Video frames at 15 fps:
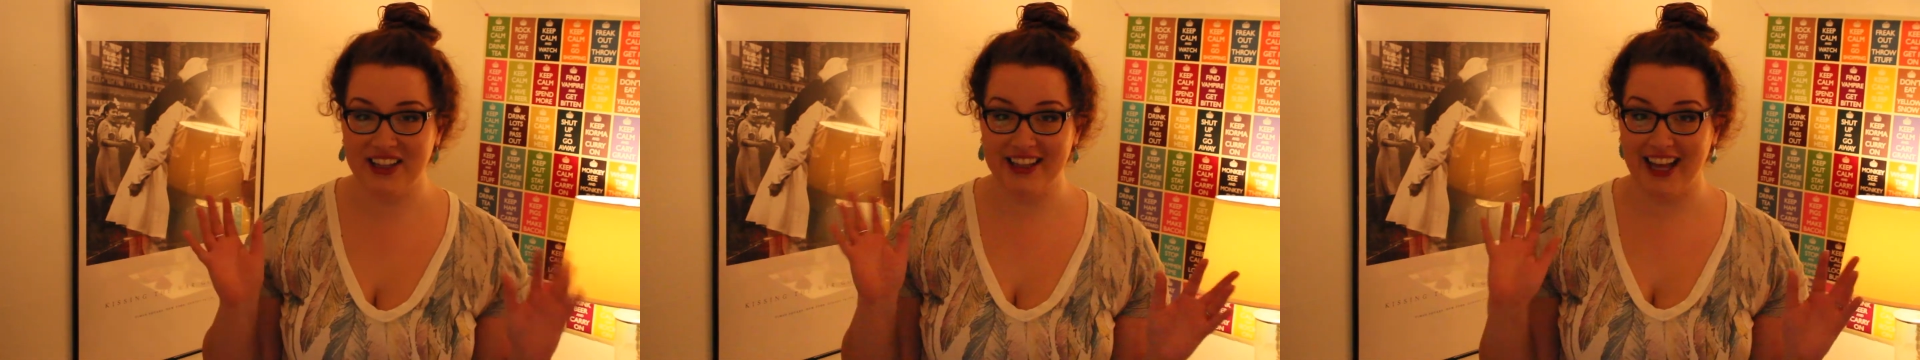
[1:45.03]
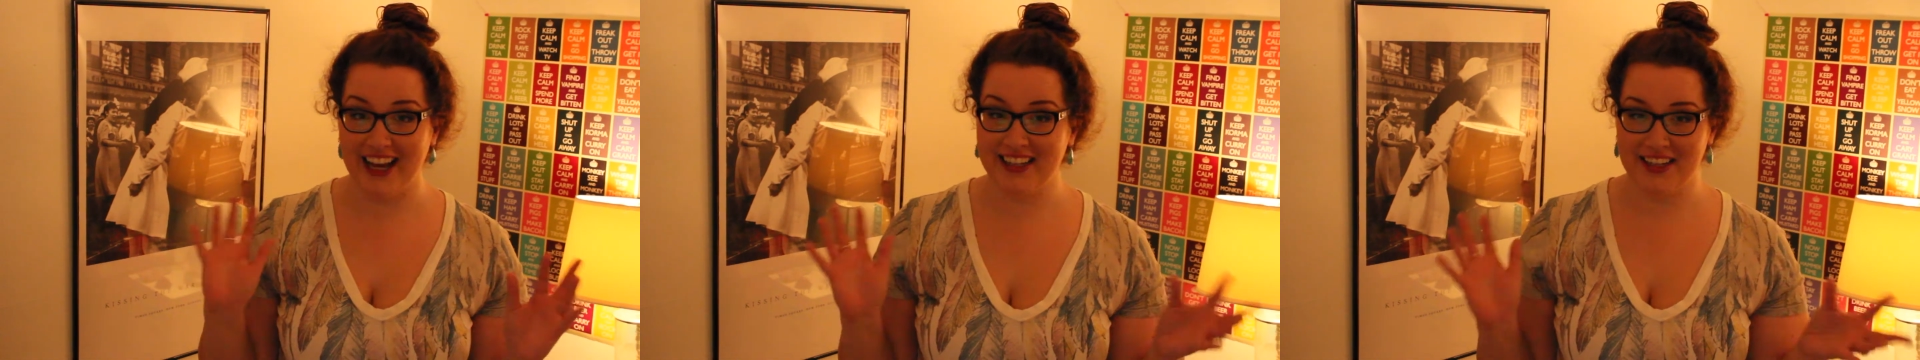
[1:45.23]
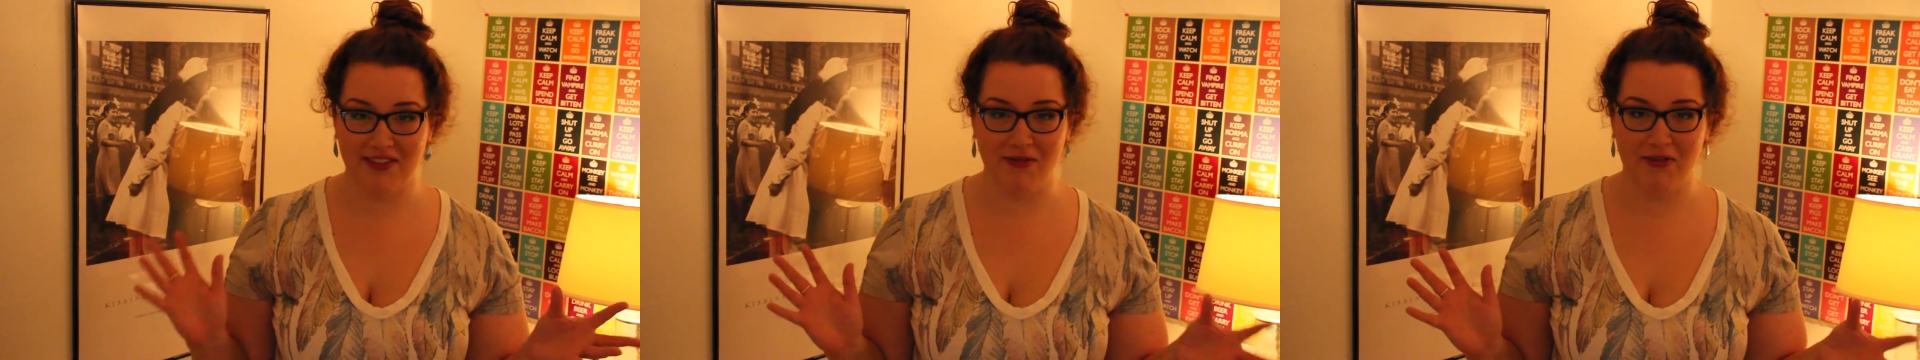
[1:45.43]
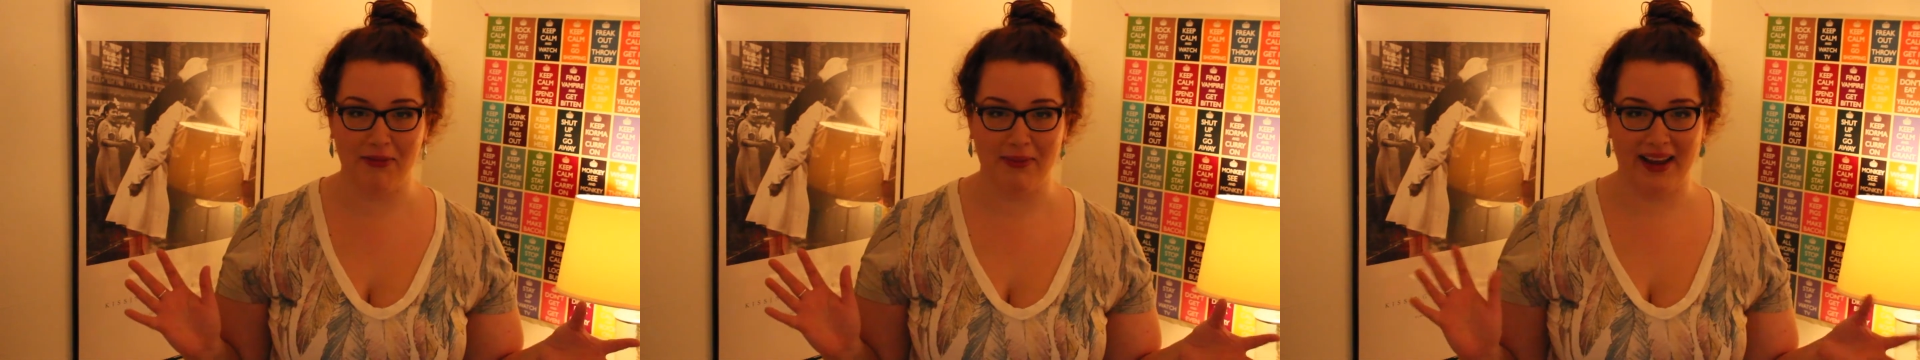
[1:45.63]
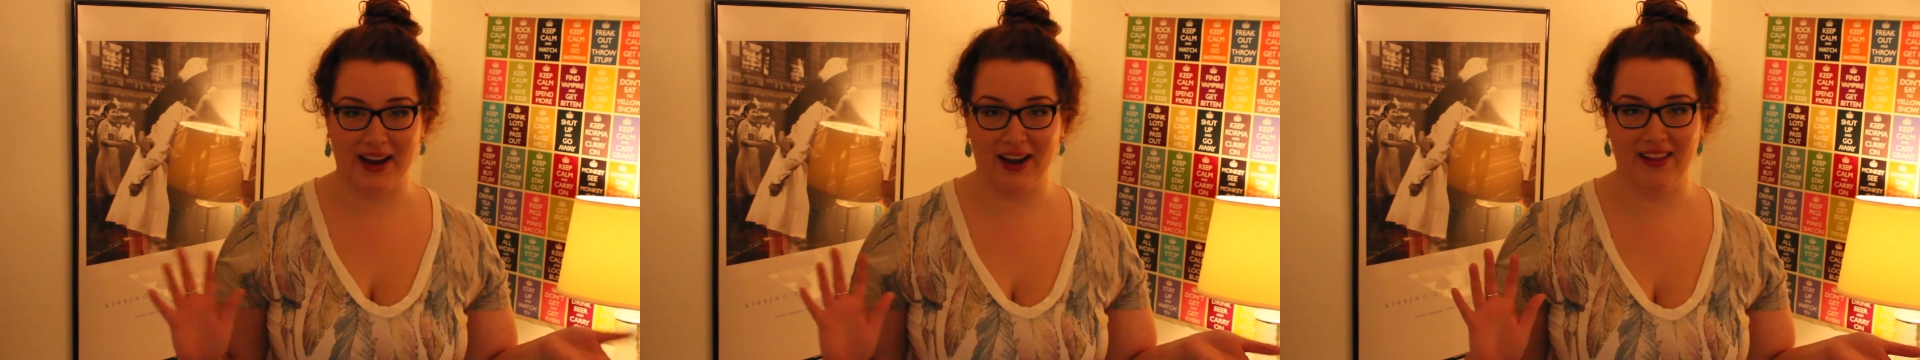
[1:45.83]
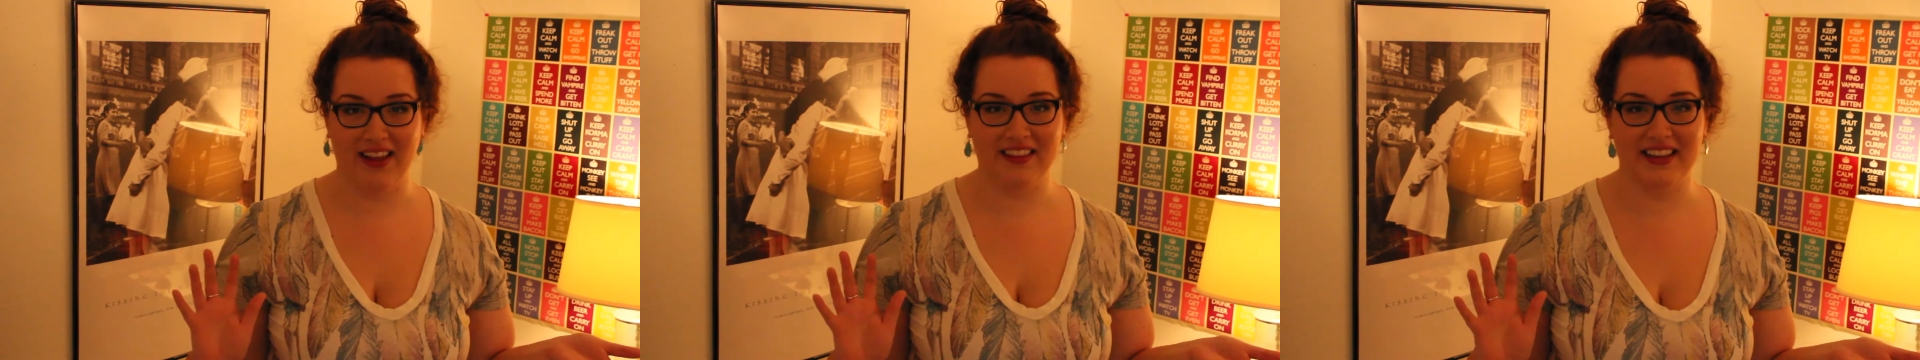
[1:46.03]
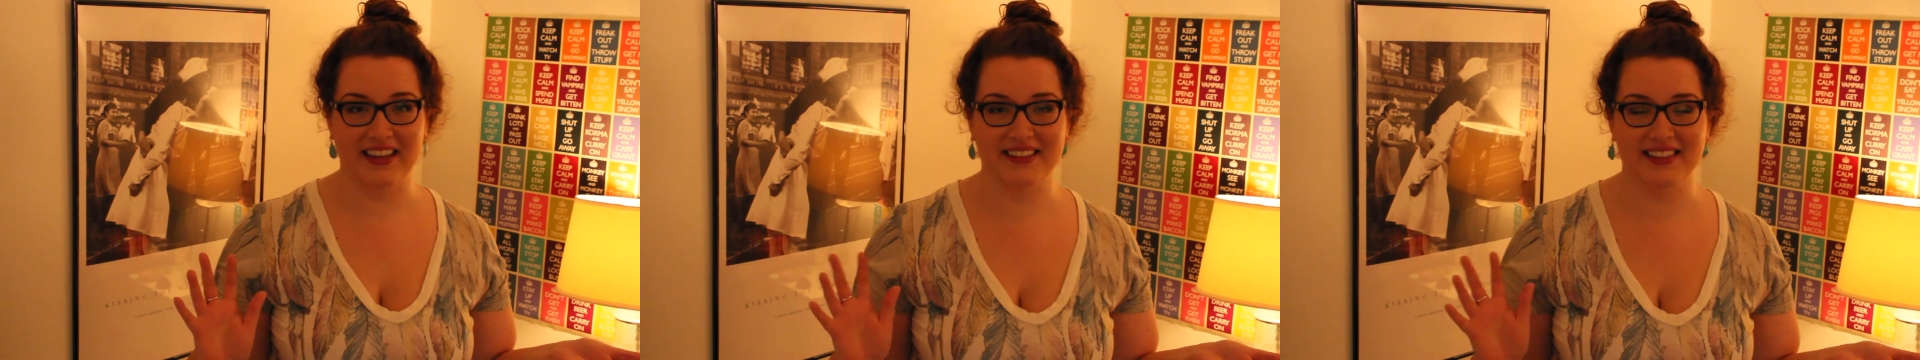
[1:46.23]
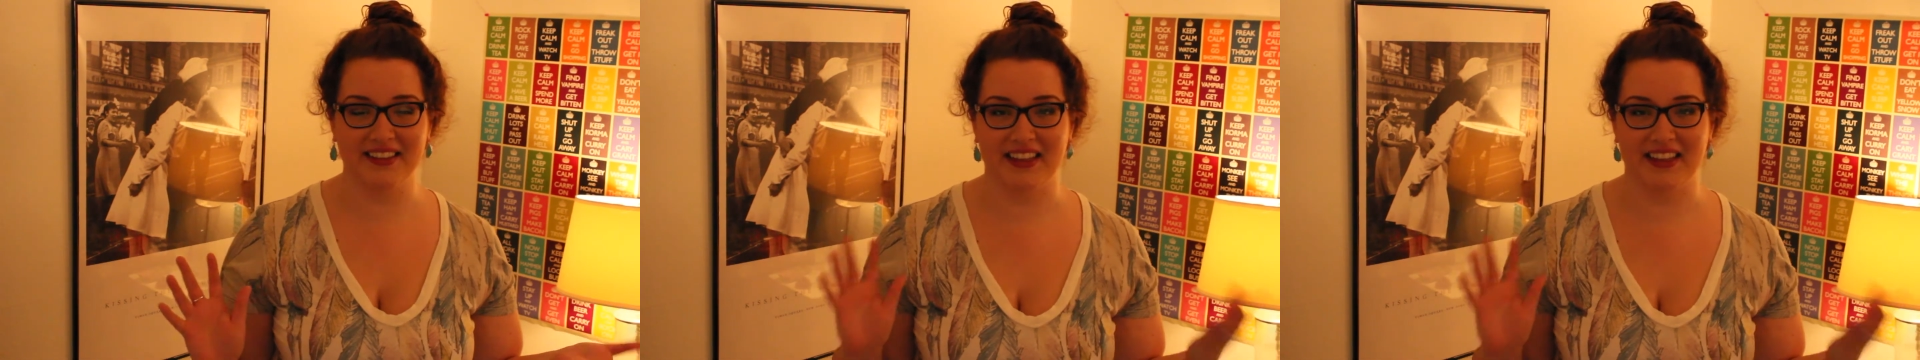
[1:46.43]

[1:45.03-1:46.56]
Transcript: a lot different with my hair like this,